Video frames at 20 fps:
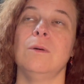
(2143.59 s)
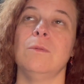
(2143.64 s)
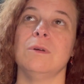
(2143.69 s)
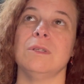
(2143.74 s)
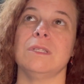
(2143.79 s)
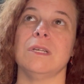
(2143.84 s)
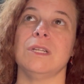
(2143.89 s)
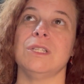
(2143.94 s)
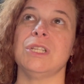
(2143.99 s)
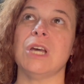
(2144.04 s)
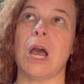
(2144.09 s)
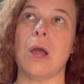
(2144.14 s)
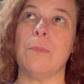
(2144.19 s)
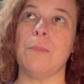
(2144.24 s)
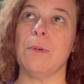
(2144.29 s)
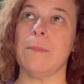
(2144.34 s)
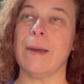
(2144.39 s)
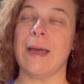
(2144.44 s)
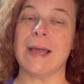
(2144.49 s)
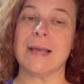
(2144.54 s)
was on
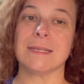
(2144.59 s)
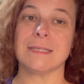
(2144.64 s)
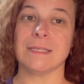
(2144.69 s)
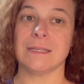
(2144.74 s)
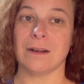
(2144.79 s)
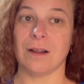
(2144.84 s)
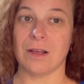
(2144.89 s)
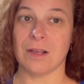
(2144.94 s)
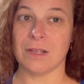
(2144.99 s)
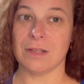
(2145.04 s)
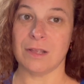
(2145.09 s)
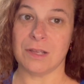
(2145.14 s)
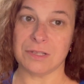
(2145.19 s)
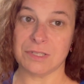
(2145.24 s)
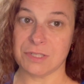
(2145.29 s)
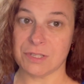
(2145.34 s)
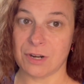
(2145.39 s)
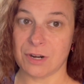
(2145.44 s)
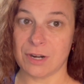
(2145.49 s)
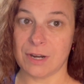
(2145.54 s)
Topamax and I
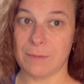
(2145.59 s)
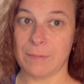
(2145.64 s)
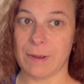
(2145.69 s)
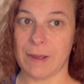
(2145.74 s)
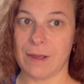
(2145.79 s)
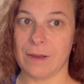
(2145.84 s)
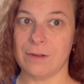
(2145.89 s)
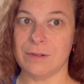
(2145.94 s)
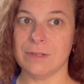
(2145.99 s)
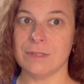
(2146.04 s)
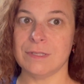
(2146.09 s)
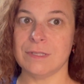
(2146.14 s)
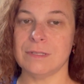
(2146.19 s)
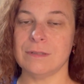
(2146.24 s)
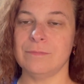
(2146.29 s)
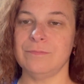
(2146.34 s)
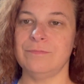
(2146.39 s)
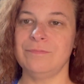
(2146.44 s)
lost 30 pounds.